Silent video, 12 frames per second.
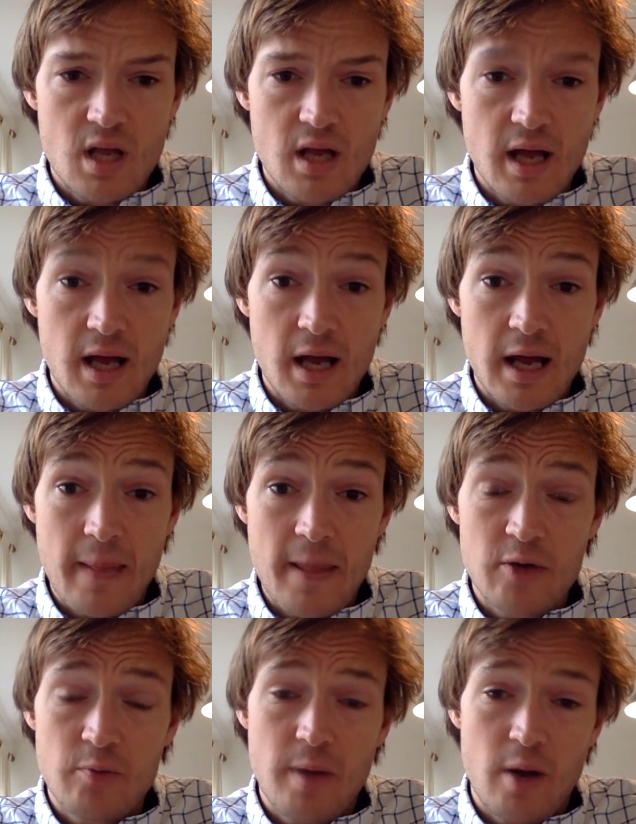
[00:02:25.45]

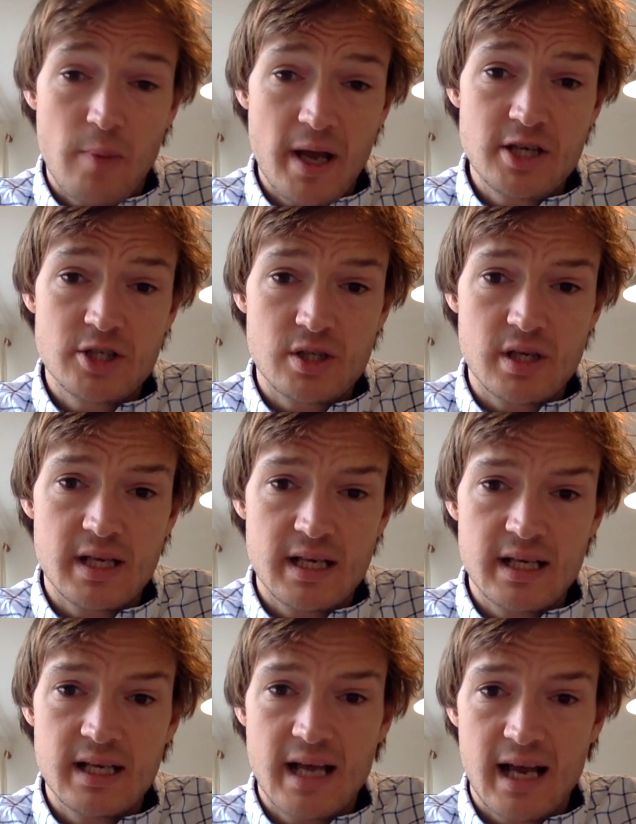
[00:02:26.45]
then on palpation,
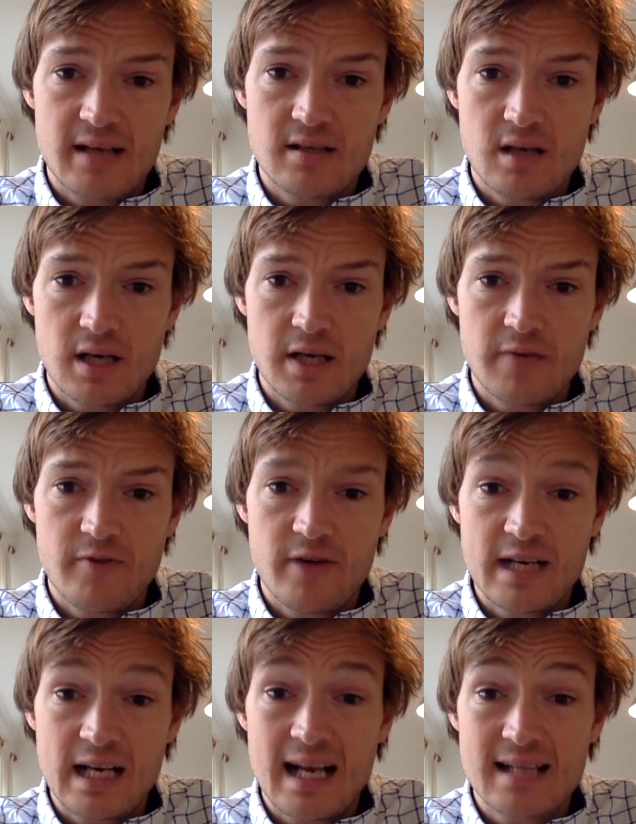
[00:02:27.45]
he had like very
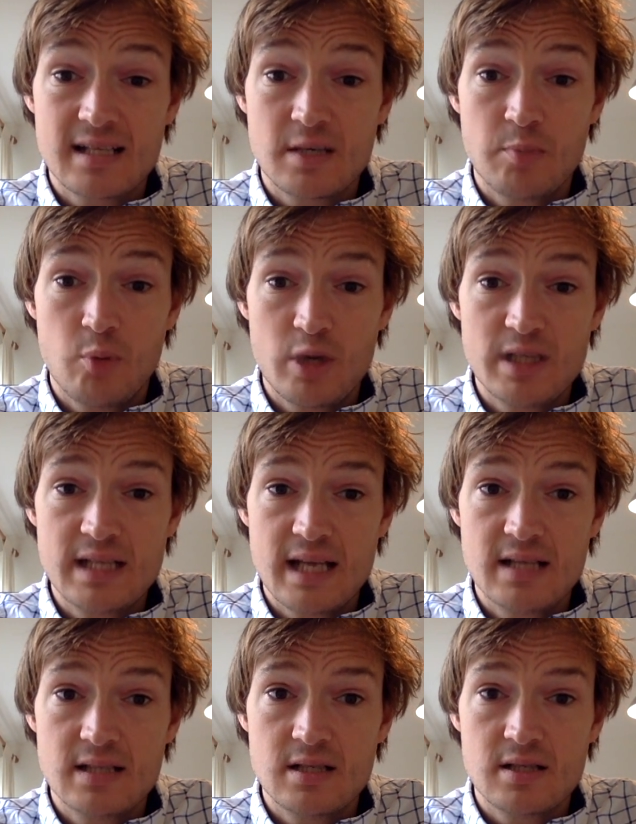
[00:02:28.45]
classic point
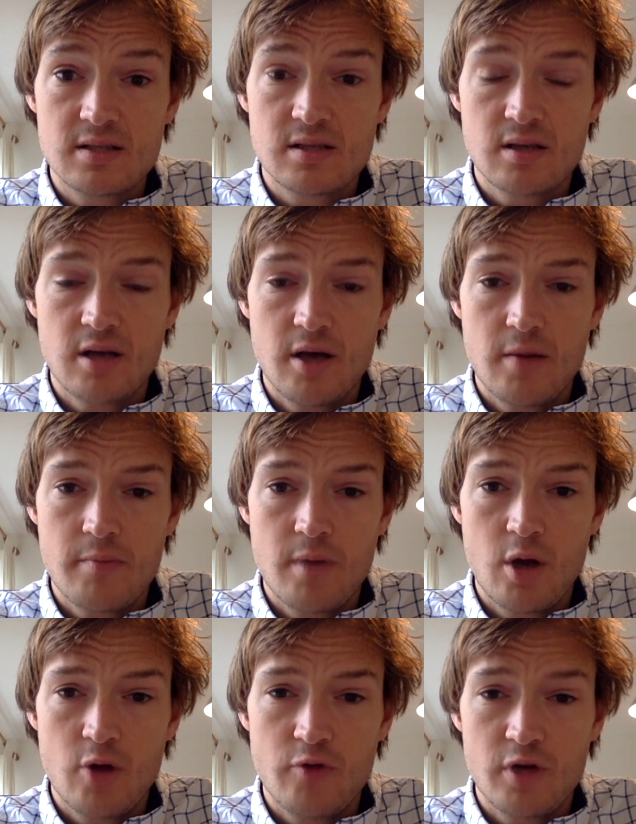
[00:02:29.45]
tenderness
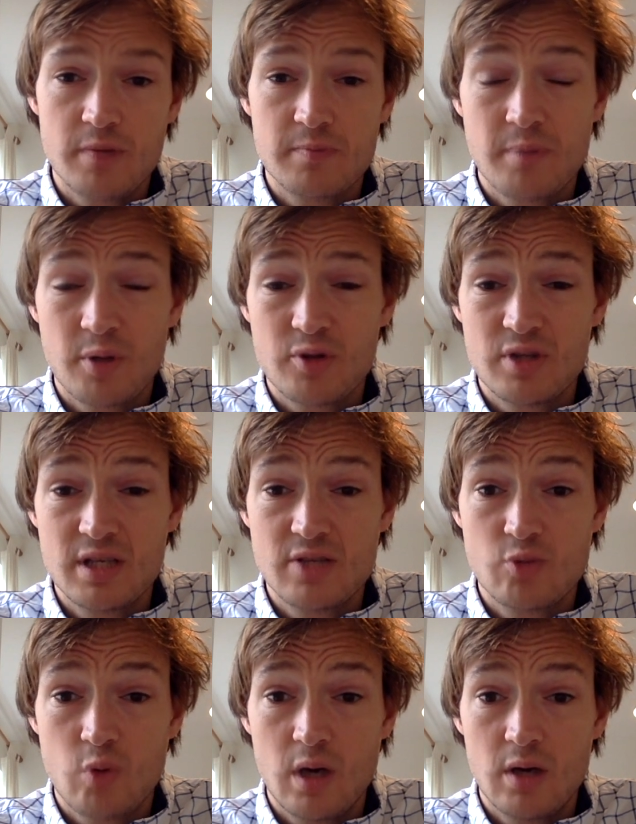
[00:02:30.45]
over both
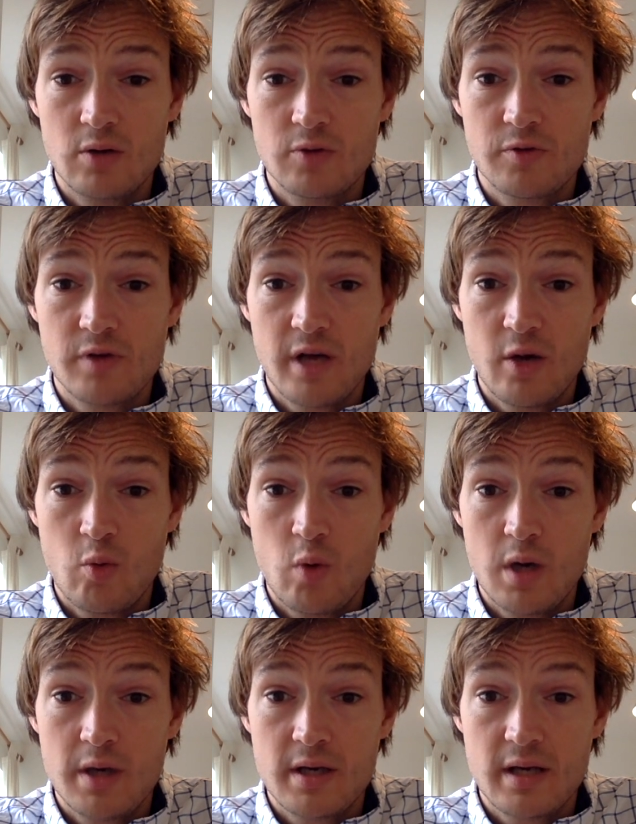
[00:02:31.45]
T12,
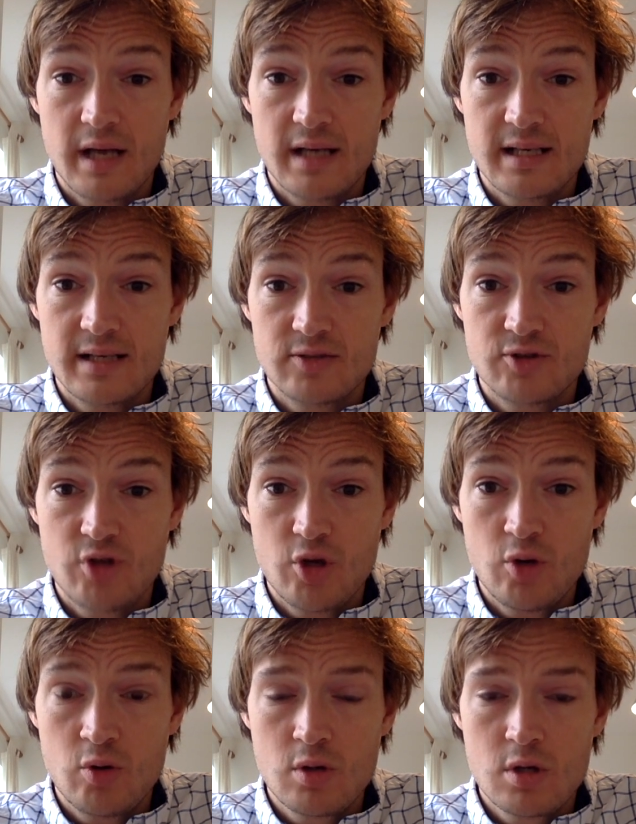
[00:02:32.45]
L1 and
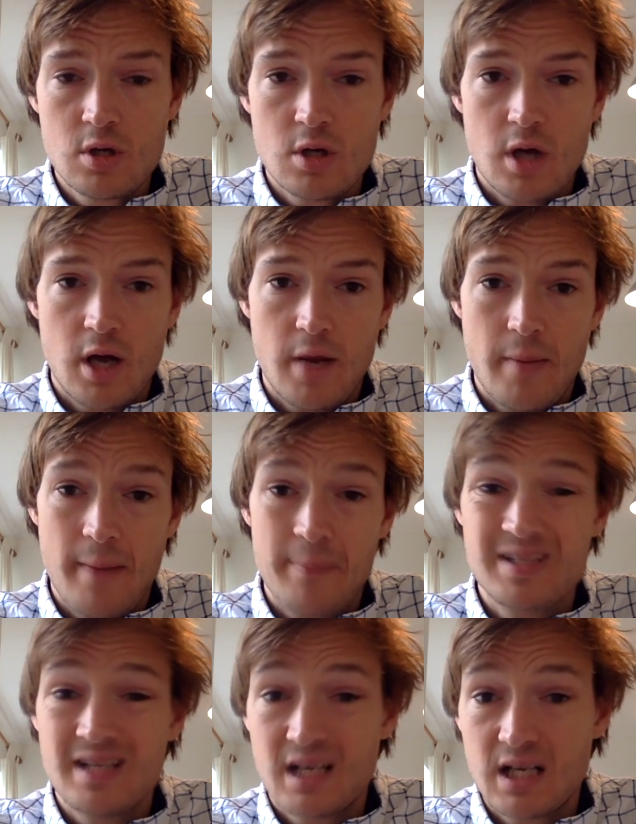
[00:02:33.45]
L2, and
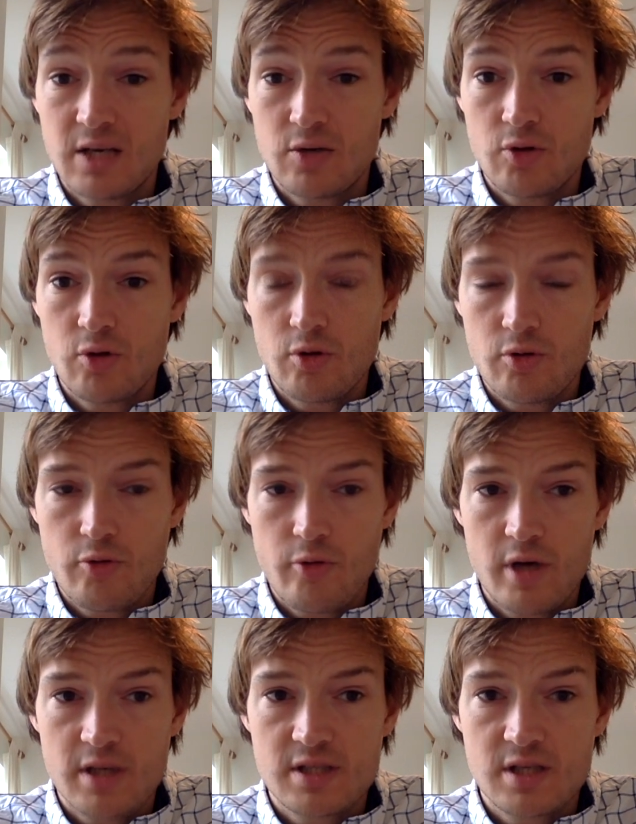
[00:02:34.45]
particularly on the
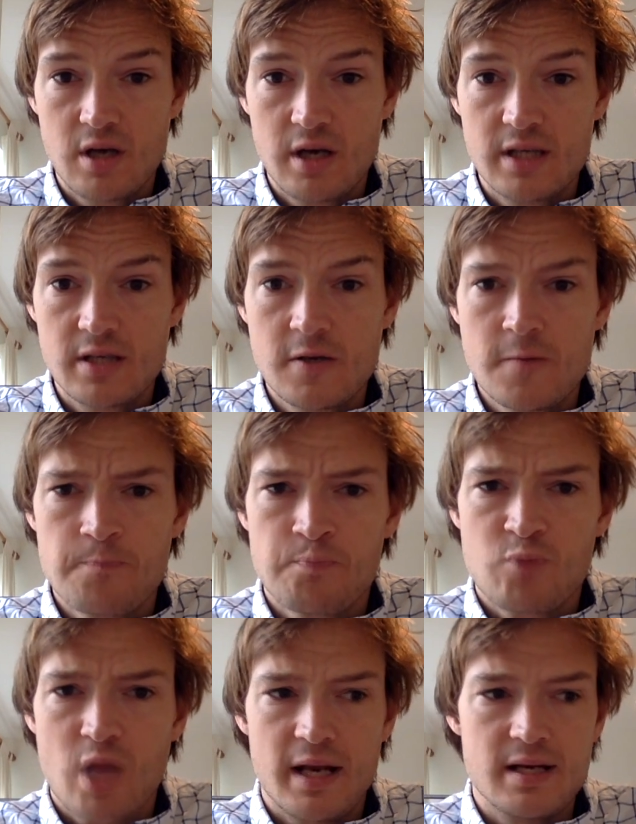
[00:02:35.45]
right side.
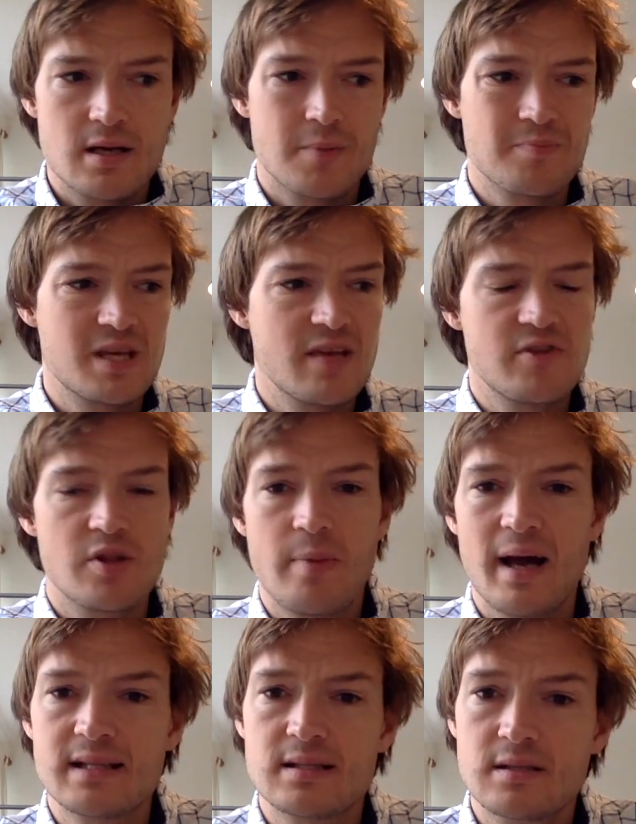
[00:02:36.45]
And given the
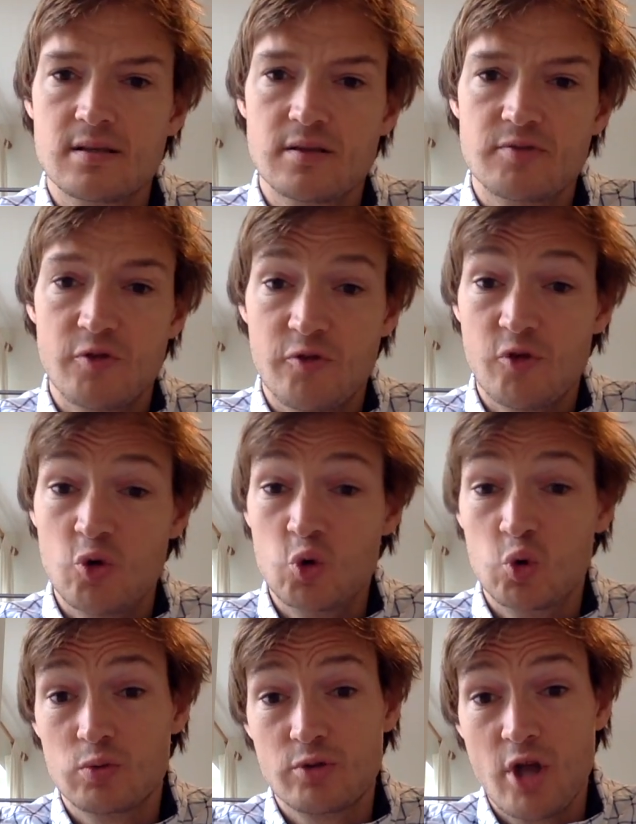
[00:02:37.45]
pattern of the
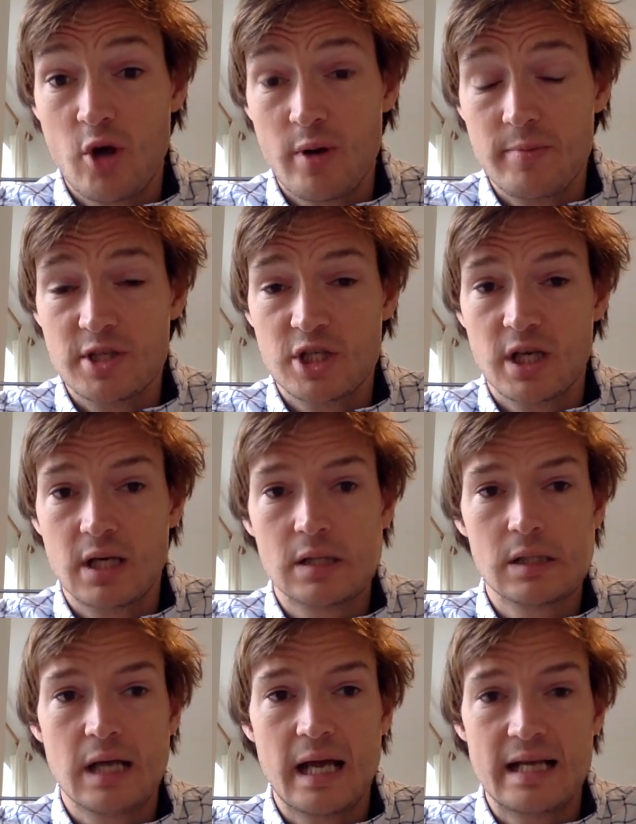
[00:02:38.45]
fall, no imaging,
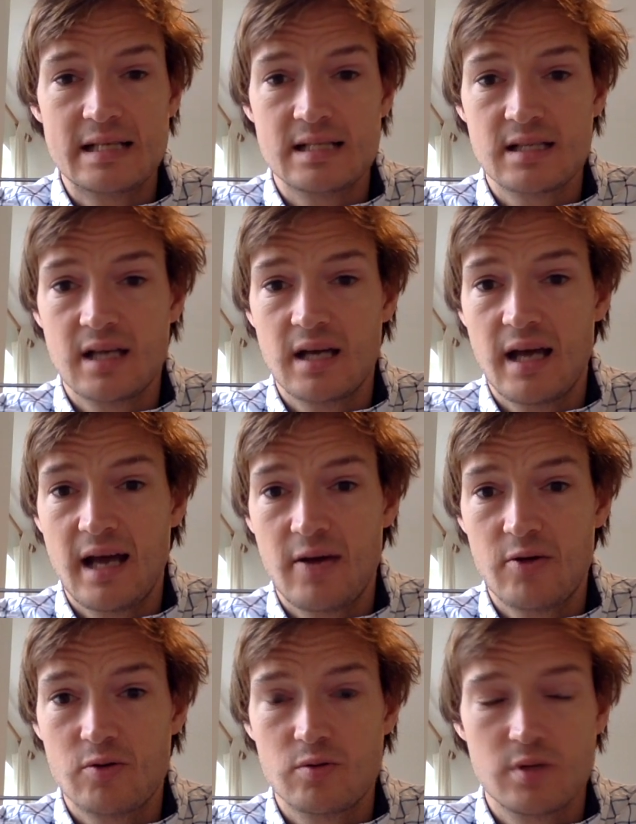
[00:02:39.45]
and
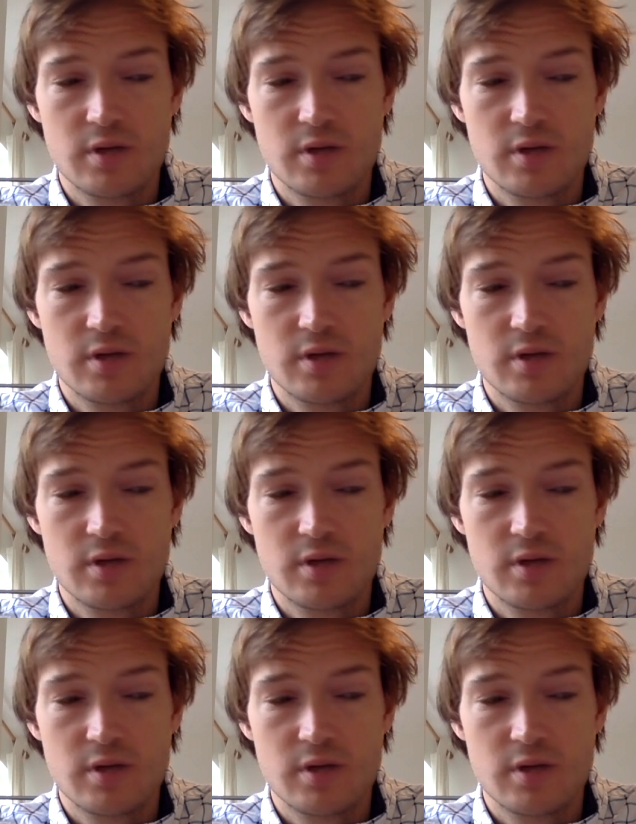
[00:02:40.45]
how